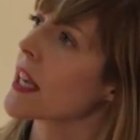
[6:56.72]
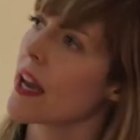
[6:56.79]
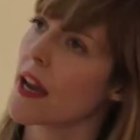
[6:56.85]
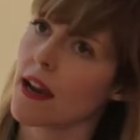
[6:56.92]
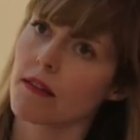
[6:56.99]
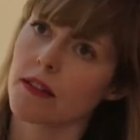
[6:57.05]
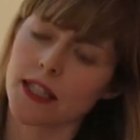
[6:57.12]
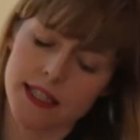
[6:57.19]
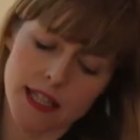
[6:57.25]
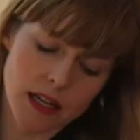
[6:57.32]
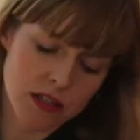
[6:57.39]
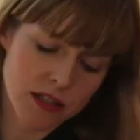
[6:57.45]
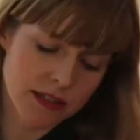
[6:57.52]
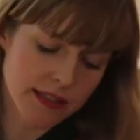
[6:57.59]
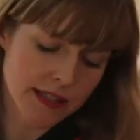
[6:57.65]
care and
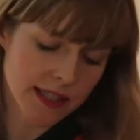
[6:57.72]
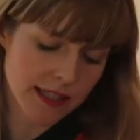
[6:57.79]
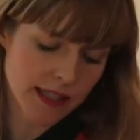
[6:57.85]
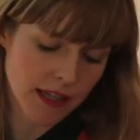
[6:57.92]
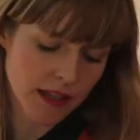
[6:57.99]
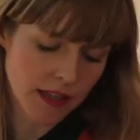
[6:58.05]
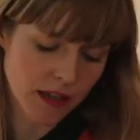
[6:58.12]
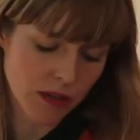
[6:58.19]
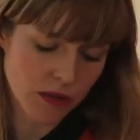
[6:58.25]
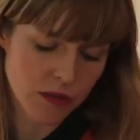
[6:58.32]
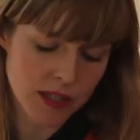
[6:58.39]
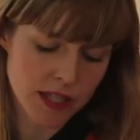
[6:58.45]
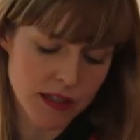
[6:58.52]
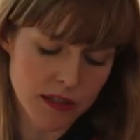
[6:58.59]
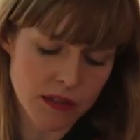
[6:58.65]
attention to detail that
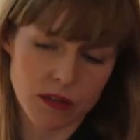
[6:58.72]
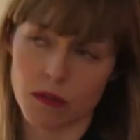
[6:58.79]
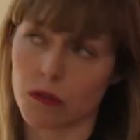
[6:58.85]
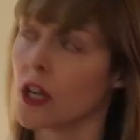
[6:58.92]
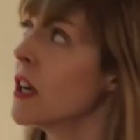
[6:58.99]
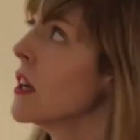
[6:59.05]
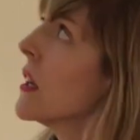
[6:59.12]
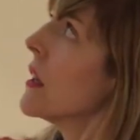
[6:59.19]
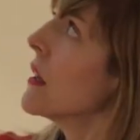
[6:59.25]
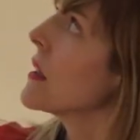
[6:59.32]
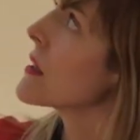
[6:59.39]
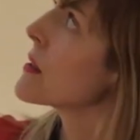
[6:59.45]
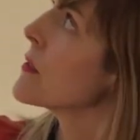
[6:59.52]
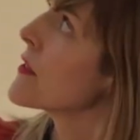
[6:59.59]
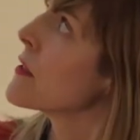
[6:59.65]
goes into
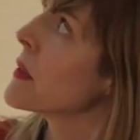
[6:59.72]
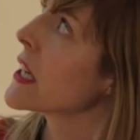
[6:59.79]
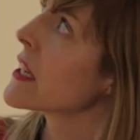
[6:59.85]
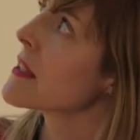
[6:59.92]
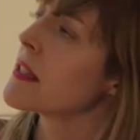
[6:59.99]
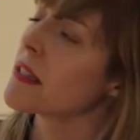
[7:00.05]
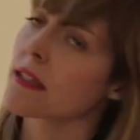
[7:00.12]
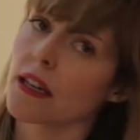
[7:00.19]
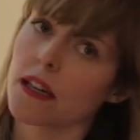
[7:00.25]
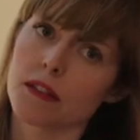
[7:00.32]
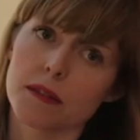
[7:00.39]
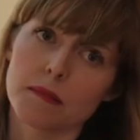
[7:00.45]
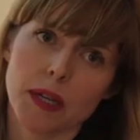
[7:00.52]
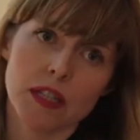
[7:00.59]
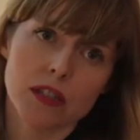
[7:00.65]
some of the magazines that I
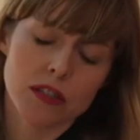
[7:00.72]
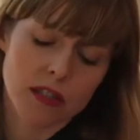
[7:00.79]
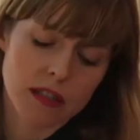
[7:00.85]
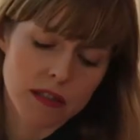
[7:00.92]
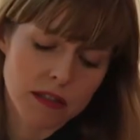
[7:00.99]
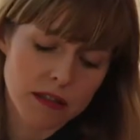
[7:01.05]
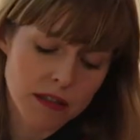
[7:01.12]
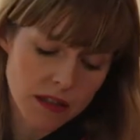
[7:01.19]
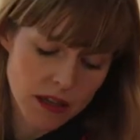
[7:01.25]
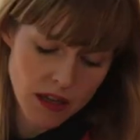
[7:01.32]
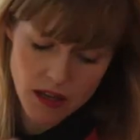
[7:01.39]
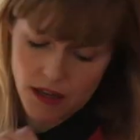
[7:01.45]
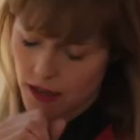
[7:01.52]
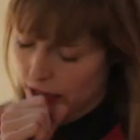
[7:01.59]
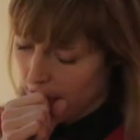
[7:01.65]
just mentioned.
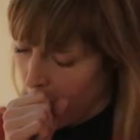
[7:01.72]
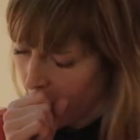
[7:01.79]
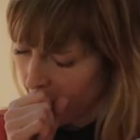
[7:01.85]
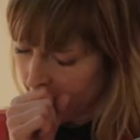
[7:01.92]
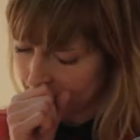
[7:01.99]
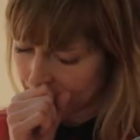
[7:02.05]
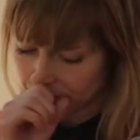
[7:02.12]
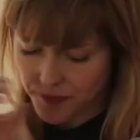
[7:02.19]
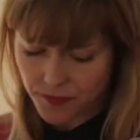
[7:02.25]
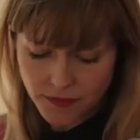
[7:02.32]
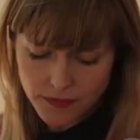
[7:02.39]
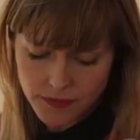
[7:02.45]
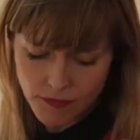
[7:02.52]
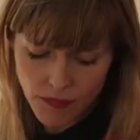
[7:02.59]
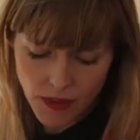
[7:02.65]

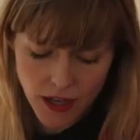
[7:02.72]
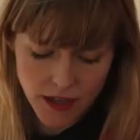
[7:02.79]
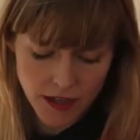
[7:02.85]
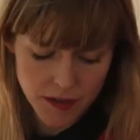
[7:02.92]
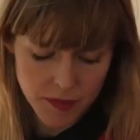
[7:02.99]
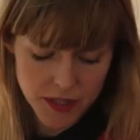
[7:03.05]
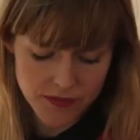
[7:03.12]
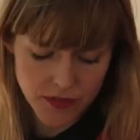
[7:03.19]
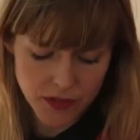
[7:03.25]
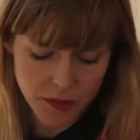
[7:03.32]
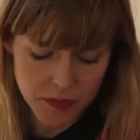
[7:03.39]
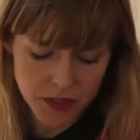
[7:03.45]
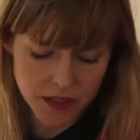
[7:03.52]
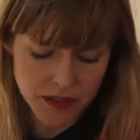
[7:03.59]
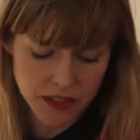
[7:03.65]
It's
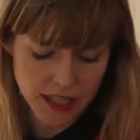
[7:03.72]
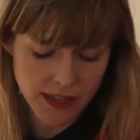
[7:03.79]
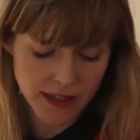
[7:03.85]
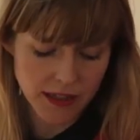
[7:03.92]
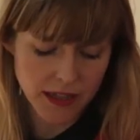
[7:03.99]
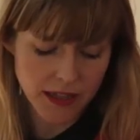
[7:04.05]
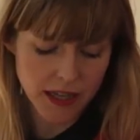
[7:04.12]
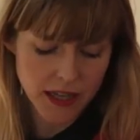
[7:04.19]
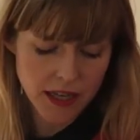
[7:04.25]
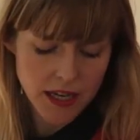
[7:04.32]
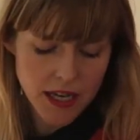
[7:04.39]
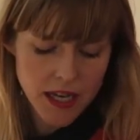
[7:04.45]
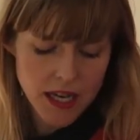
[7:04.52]
phenomenal, and I think